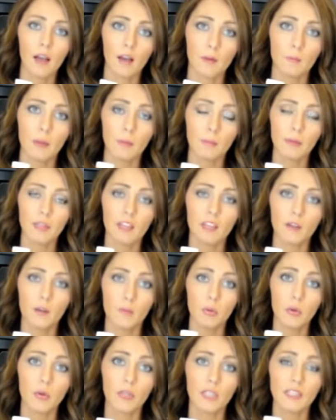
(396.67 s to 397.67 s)
Maybe
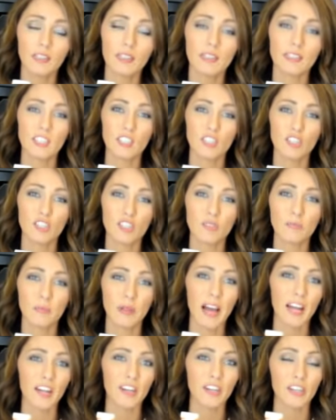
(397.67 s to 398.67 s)
putting this into your
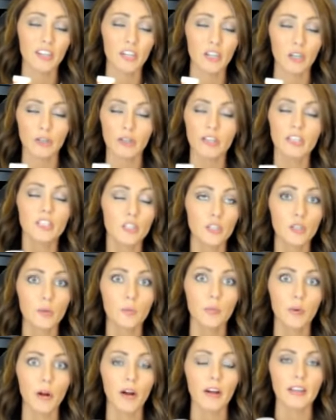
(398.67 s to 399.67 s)
bladder or into your
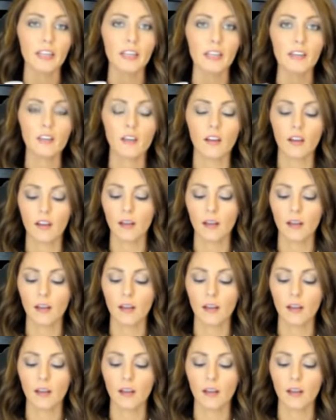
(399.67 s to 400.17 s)
body